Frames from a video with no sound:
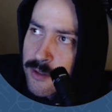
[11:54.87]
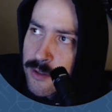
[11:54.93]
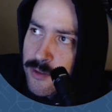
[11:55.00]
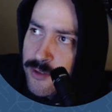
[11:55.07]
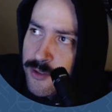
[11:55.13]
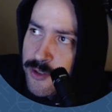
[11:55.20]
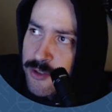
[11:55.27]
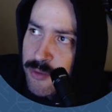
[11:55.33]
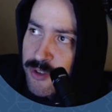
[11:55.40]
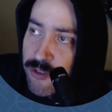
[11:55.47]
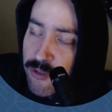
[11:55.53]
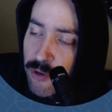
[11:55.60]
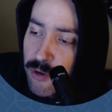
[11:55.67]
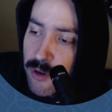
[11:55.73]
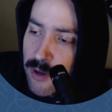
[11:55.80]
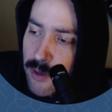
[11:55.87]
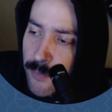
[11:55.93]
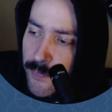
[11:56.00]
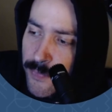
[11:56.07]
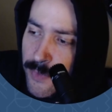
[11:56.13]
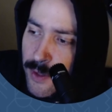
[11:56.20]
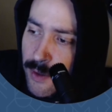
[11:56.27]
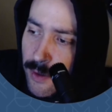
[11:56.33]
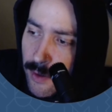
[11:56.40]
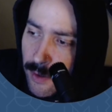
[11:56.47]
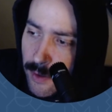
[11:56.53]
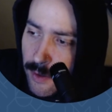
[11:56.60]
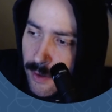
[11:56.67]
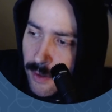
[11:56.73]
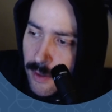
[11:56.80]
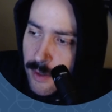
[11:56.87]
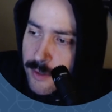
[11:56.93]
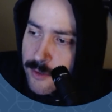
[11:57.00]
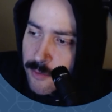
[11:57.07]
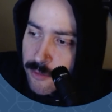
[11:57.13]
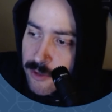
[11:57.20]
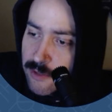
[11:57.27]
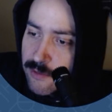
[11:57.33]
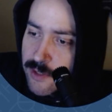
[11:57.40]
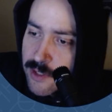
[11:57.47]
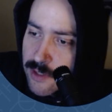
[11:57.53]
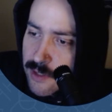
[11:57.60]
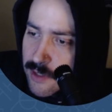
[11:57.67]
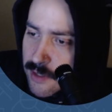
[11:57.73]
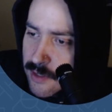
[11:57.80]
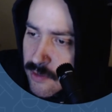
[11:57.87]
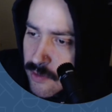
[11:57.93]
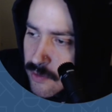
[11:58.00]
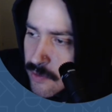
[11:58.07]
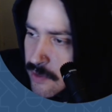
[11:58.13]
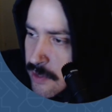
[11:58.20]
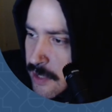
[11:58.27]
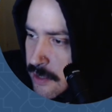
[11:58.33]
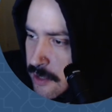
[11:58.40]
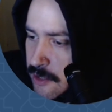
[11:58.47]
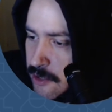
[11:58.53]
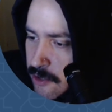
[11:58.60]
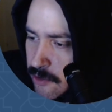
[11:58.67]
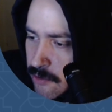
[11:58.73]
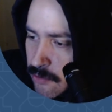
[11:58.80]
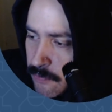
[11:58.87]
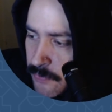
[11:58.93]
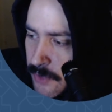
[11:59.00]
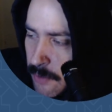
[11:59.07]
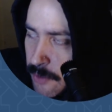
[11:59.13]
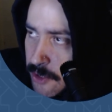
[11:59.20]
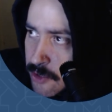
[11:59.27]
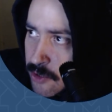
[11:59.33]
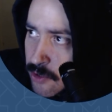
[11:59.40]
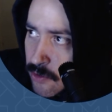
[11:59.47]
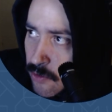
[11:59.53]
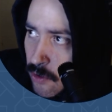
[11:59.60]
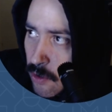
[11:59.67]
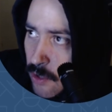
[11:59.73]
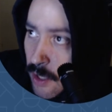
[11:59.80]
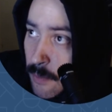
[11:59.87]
to be 4. So previously this was set to 2. I'm going to scroll up